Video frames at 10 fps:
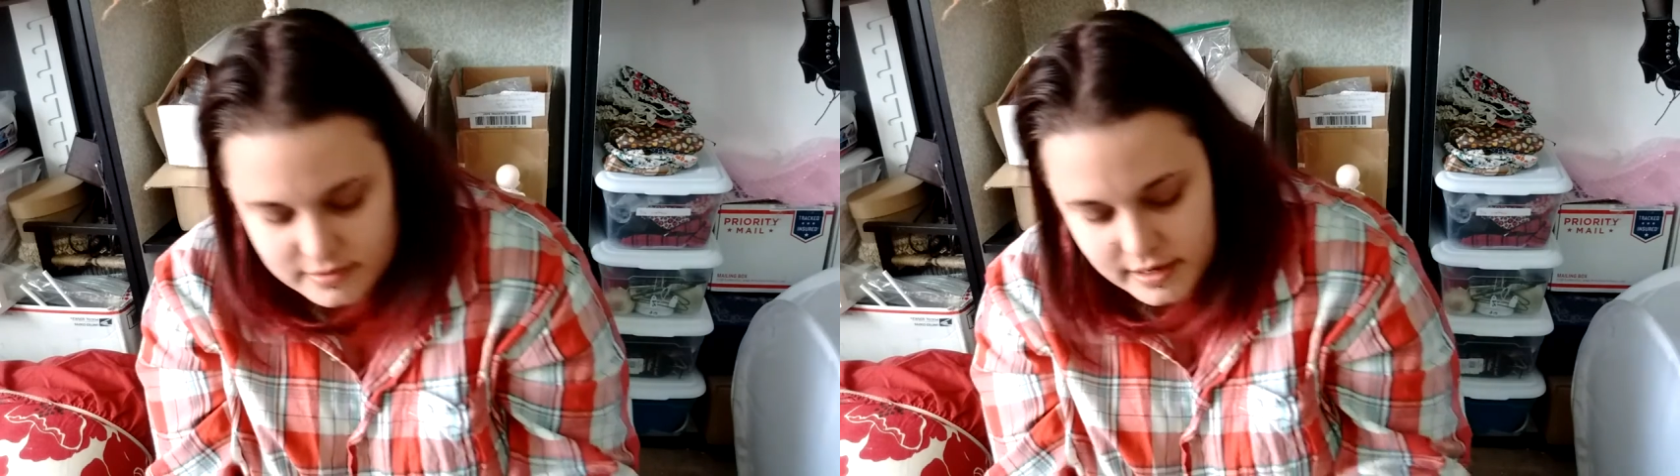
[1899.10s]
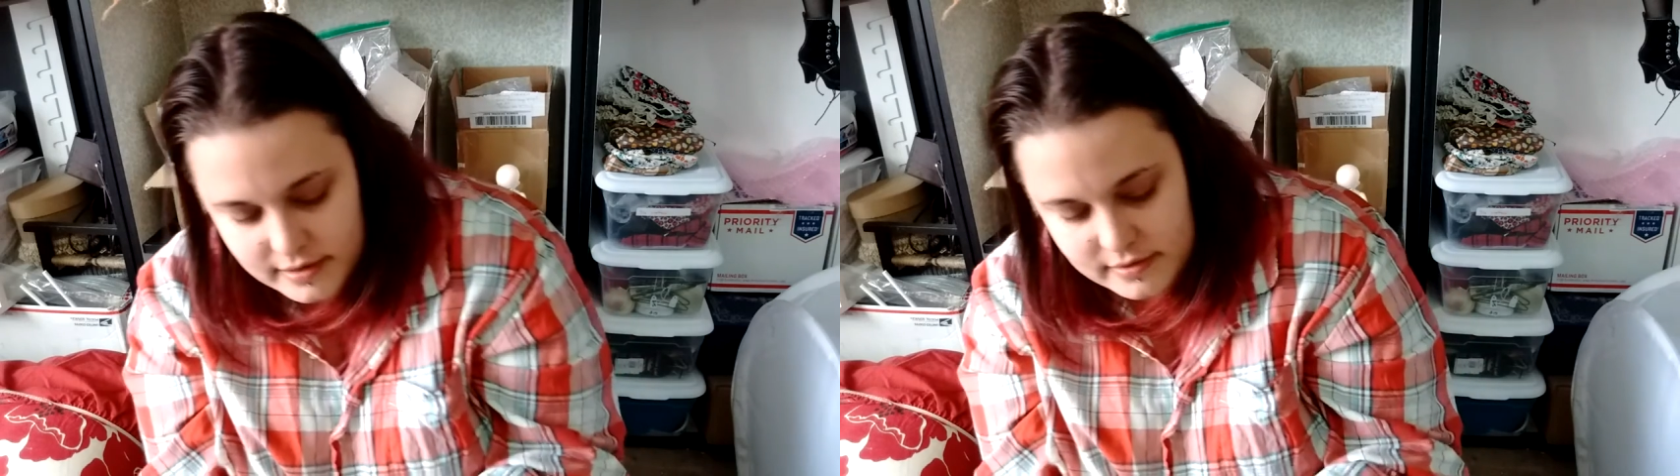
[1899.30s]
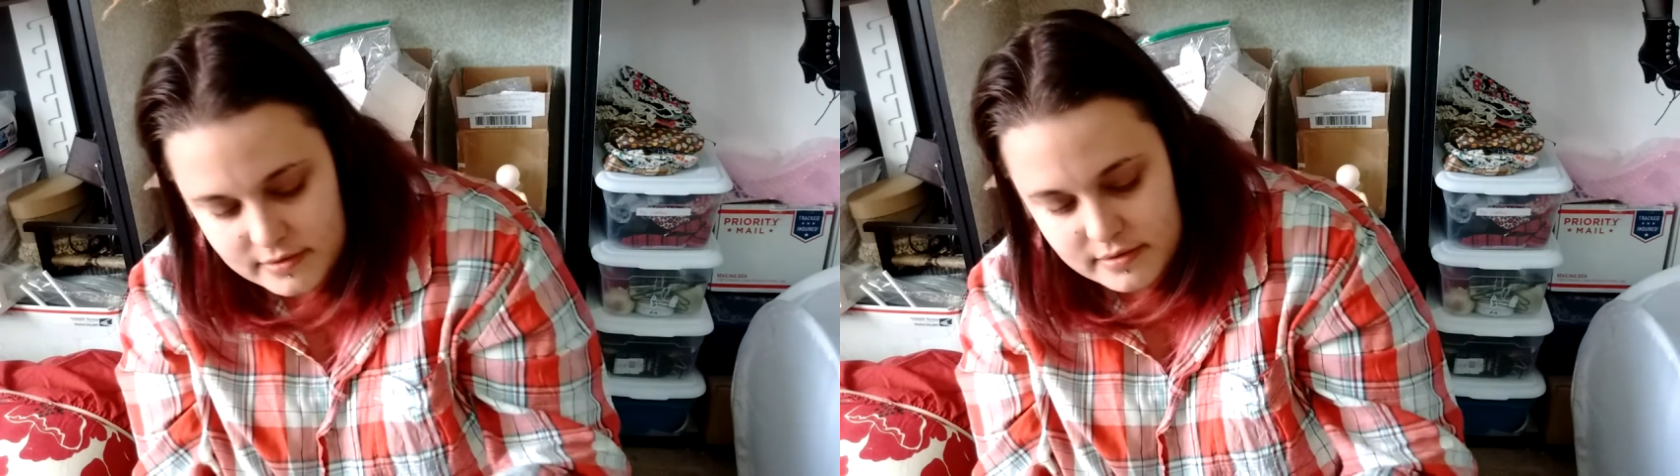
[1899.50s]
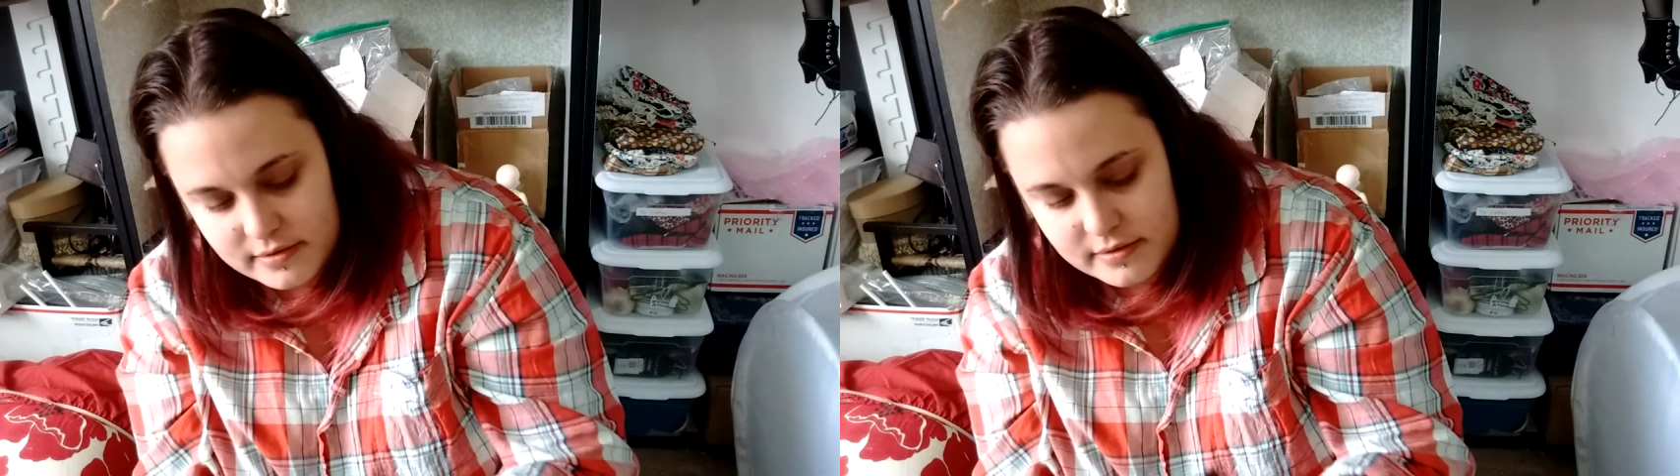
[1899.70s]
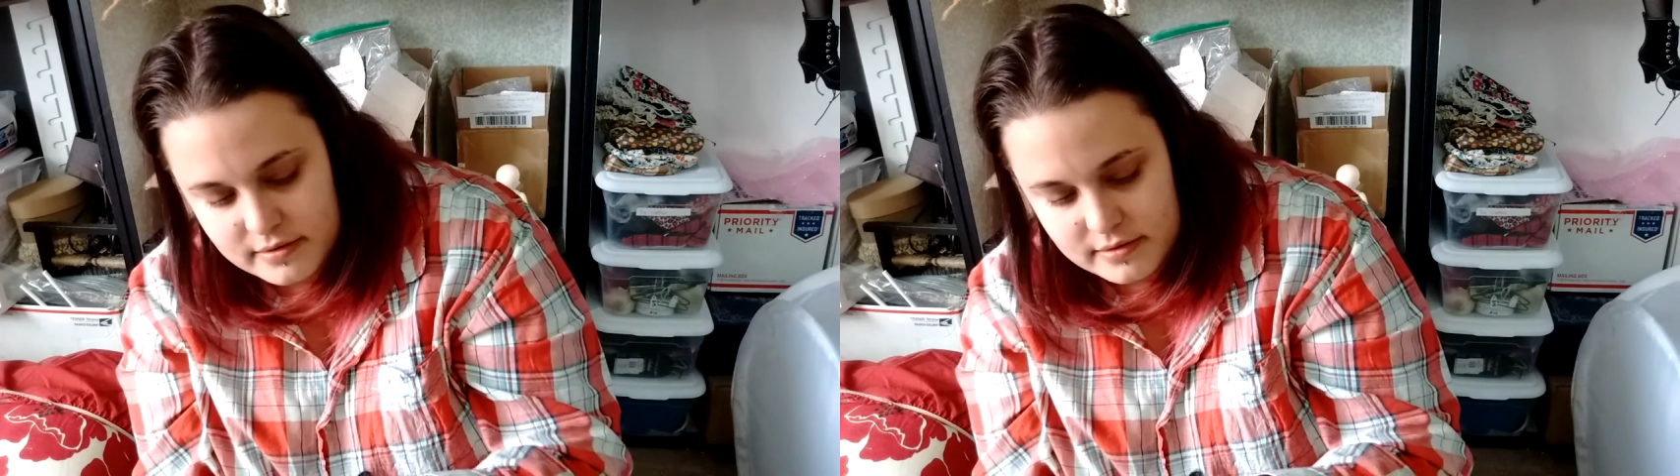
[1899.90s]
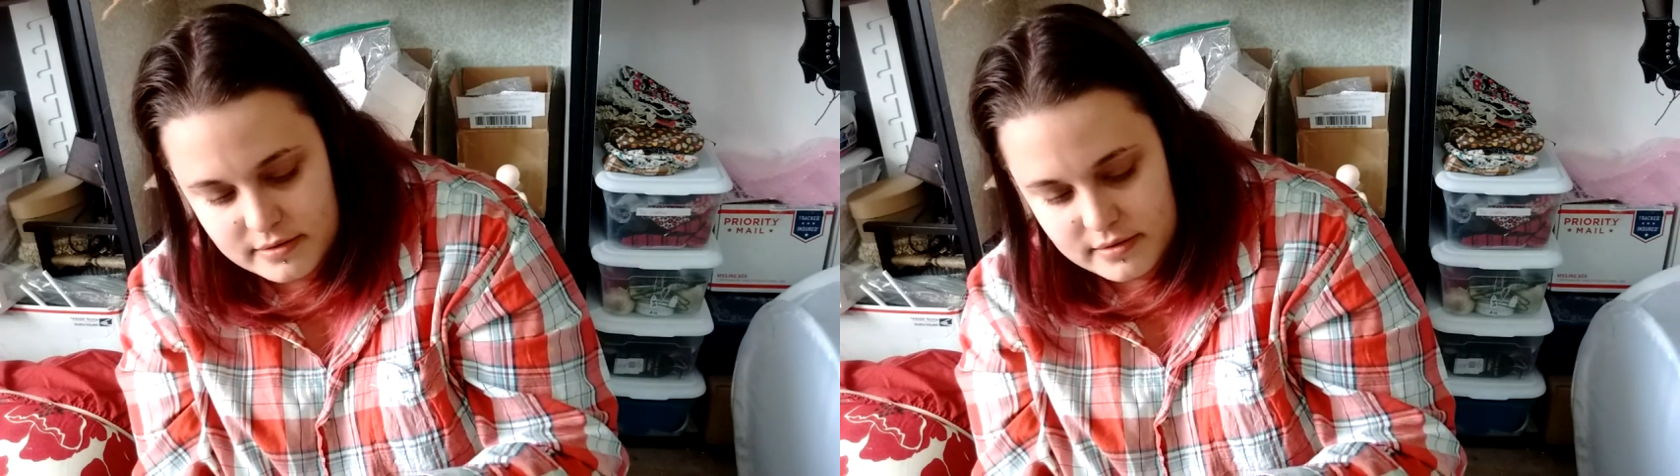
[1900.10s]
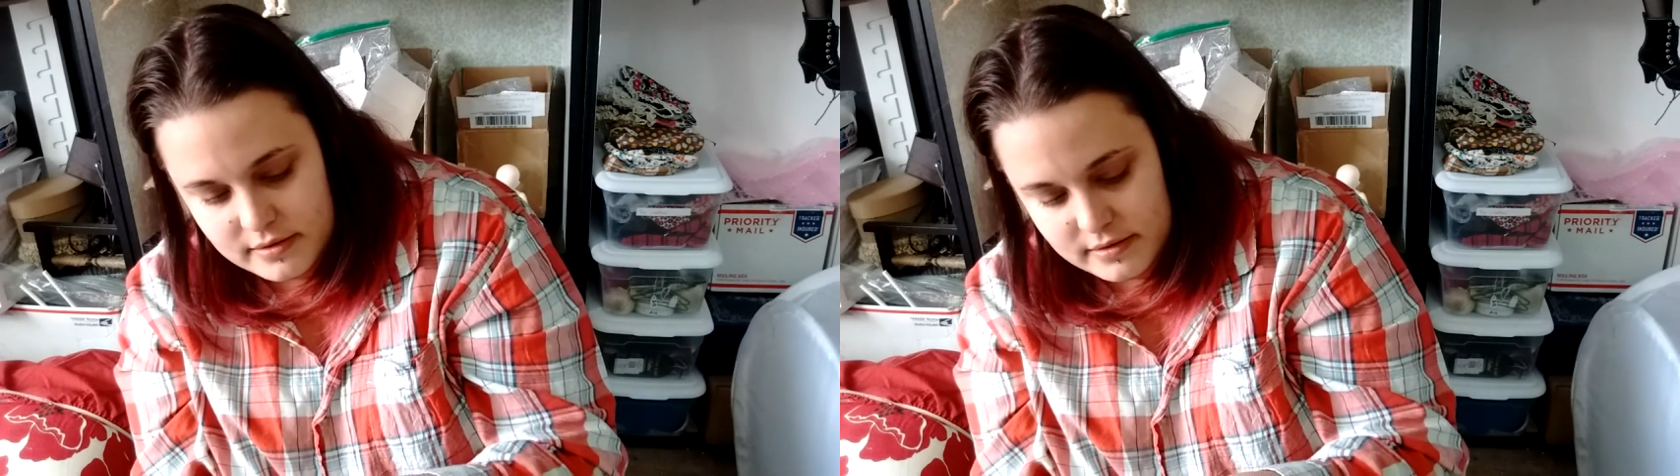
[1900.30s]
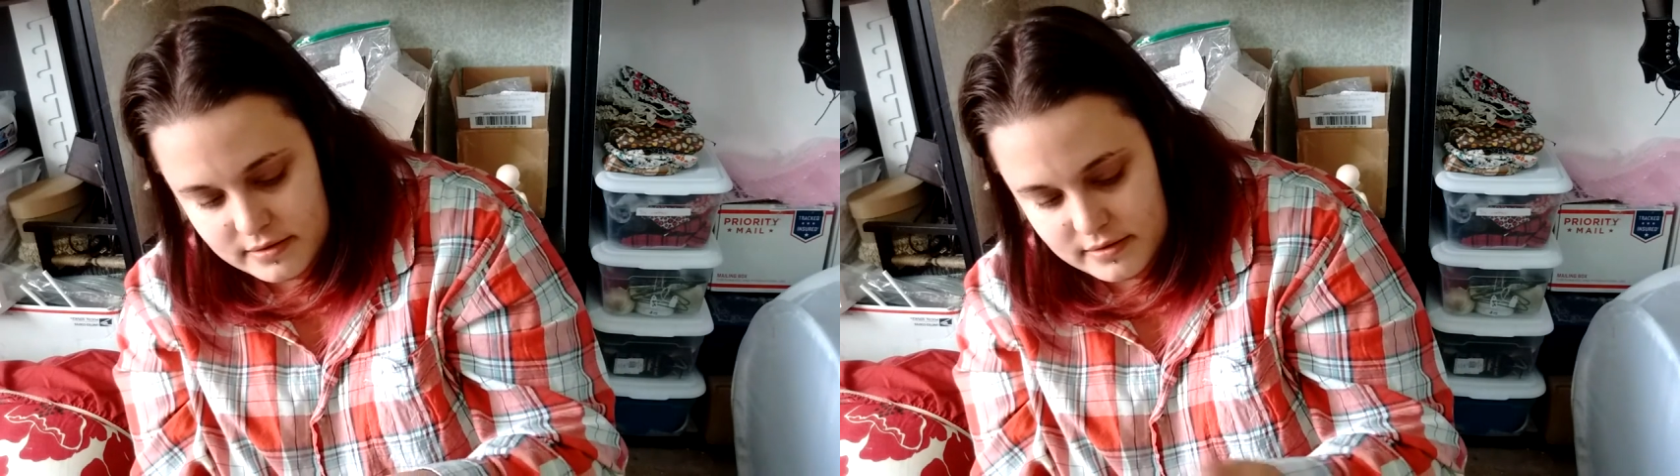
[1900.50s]
okay.
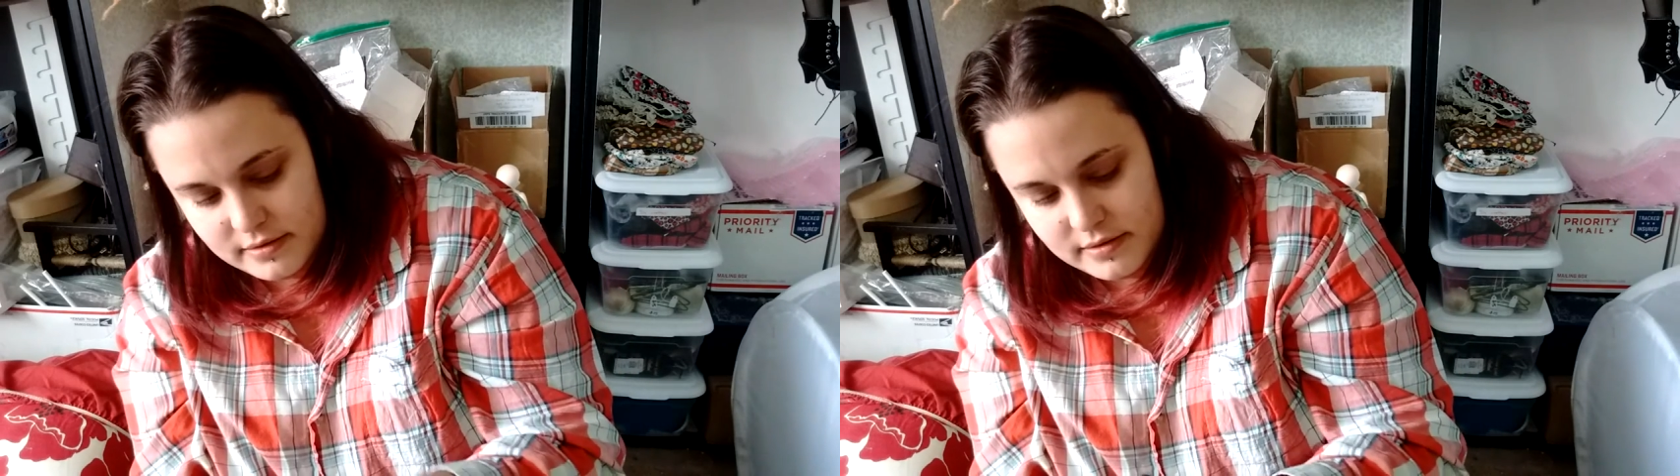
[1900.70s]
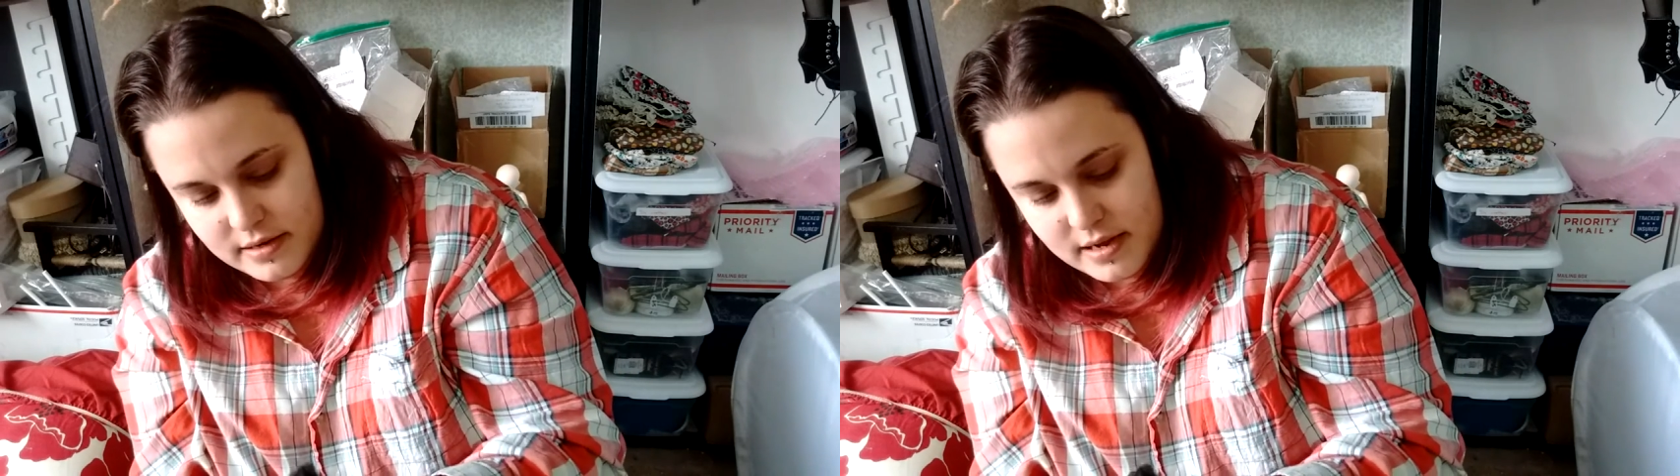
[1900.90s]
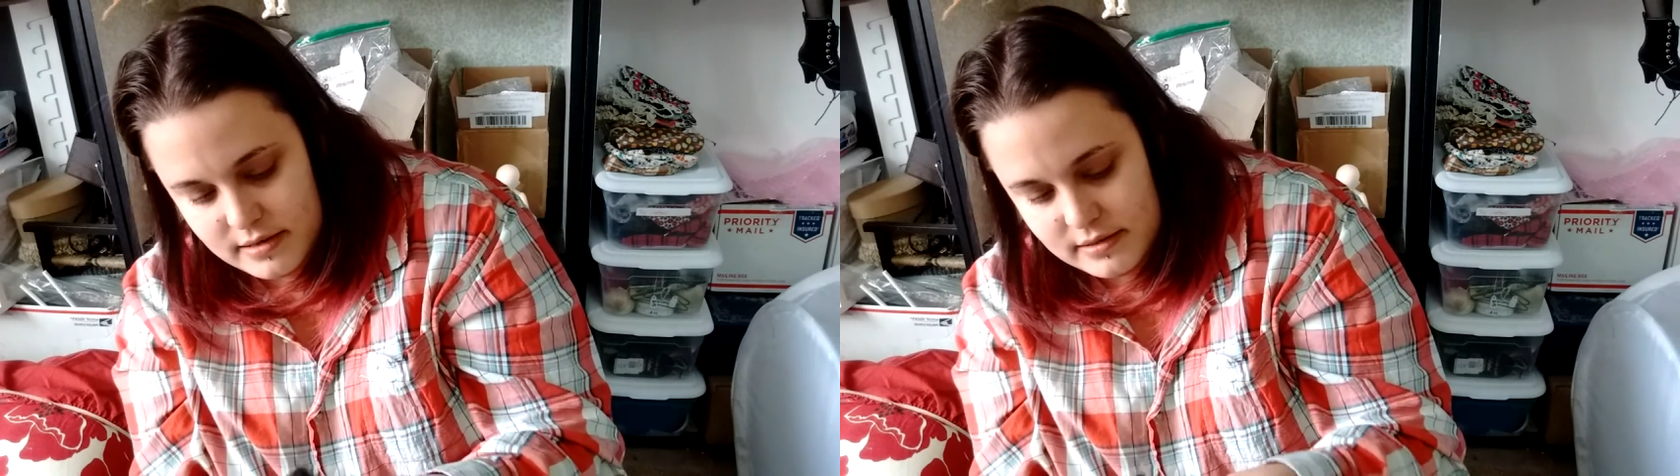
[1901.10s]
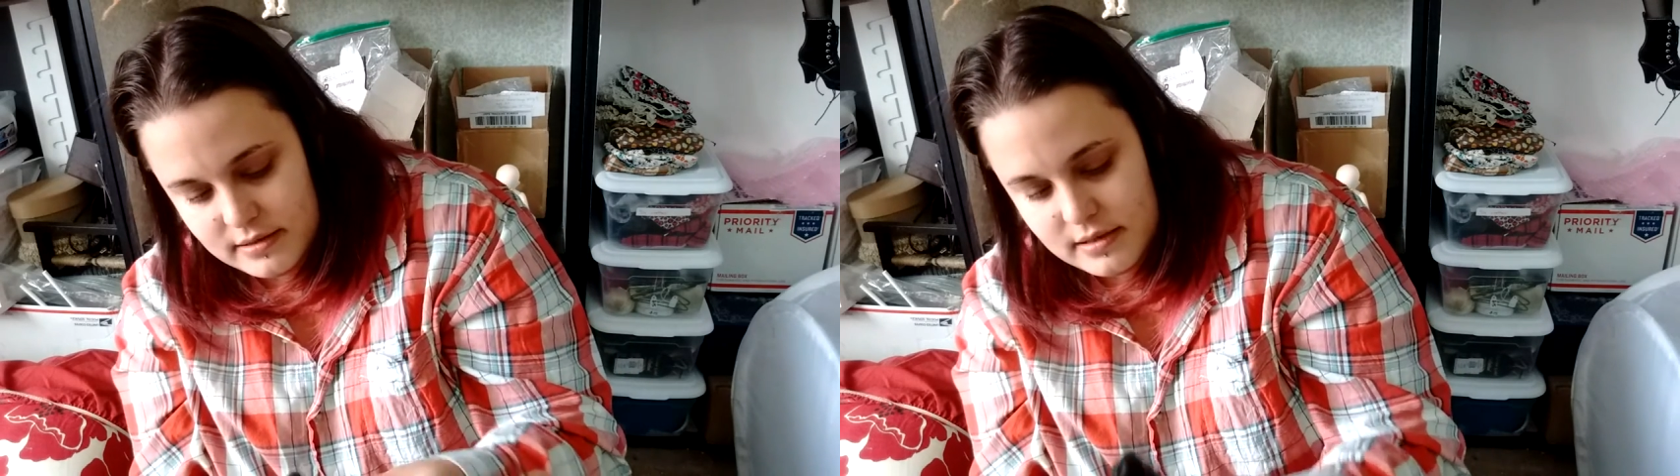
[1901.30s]
Not,